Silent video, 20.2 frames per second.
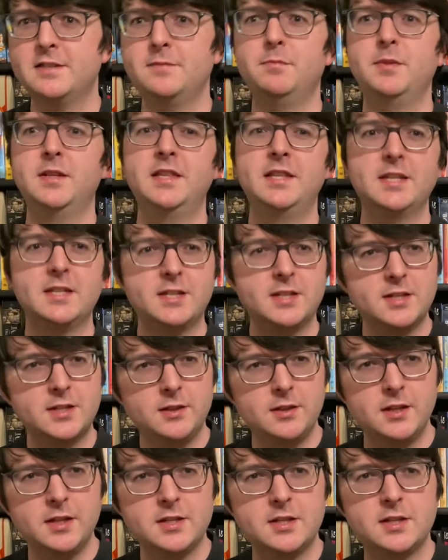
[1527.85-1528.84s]
but this is
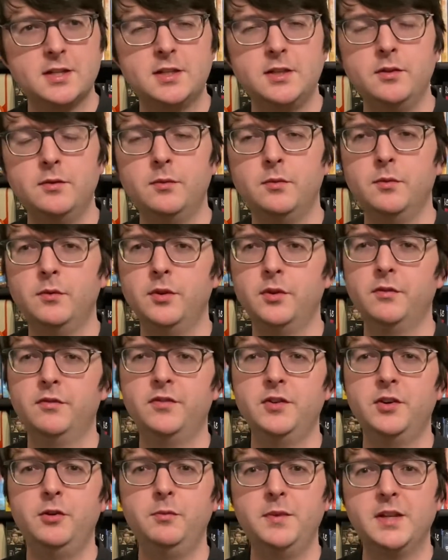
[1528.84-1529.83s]
the
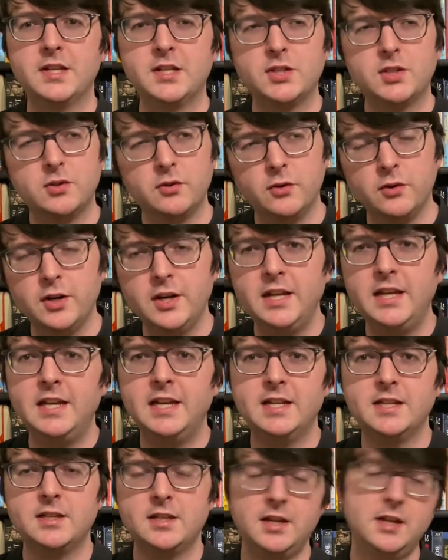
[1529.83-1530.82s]
film that sort of
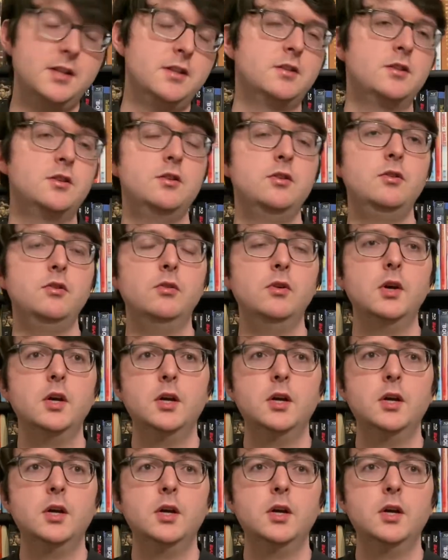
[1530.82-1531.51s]
gets into